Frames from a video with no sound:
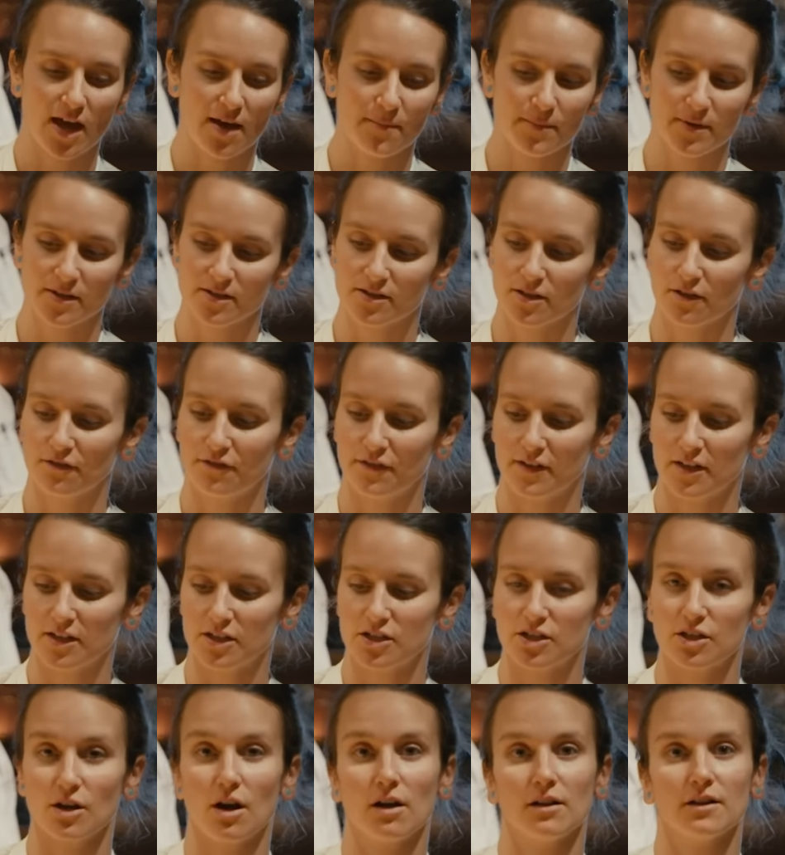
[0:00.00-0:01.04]
that means I'll
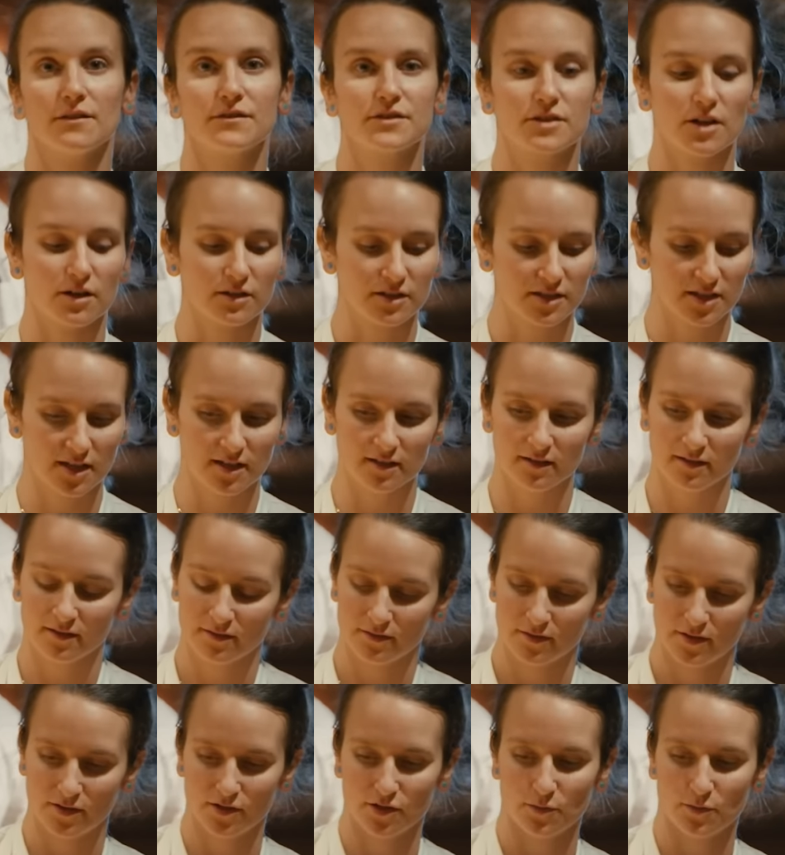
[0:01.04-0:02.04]
finish the olive salsa. We're